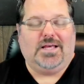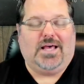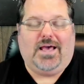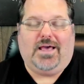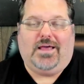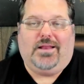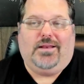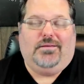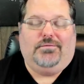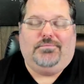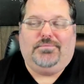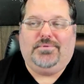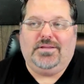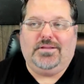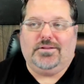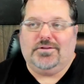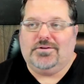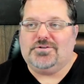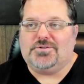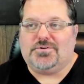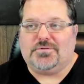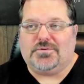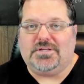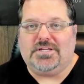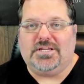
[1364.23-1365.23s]

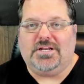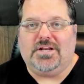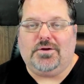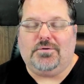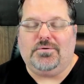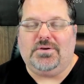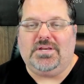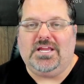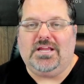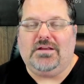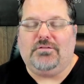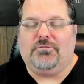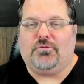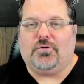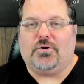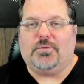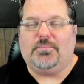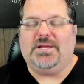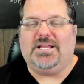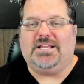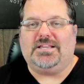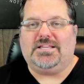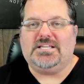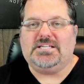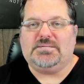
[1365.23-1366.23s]
There's really no need for
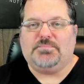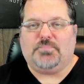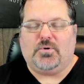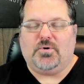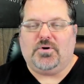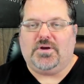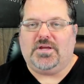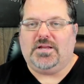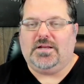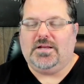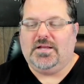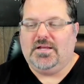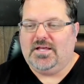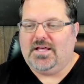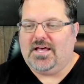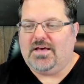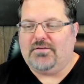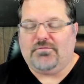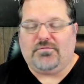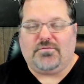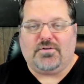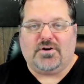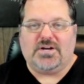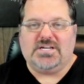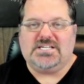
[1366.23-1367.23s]
me at this point. I have
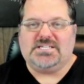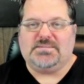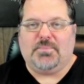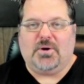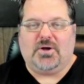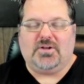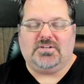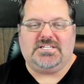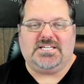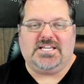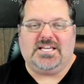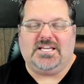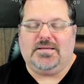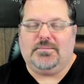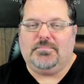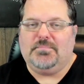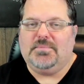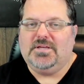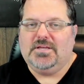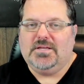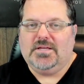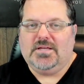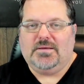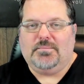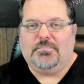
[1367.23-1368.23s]
a very small team,
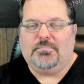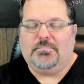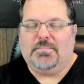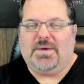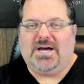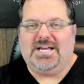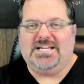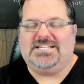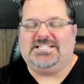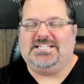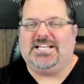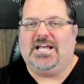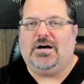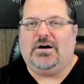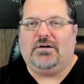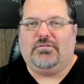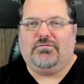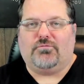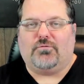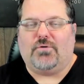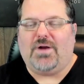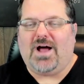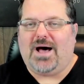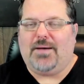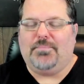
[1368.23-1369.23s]

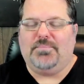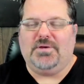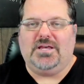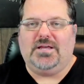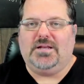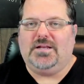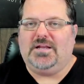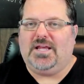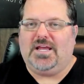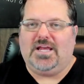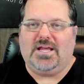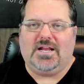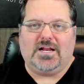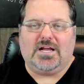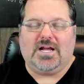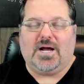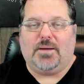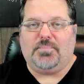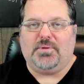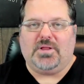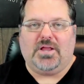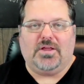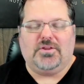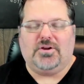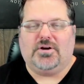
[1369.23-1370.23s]
myself, Robin, and a
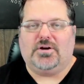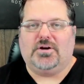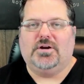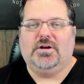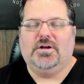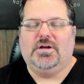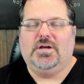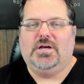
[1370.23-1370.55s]
couple other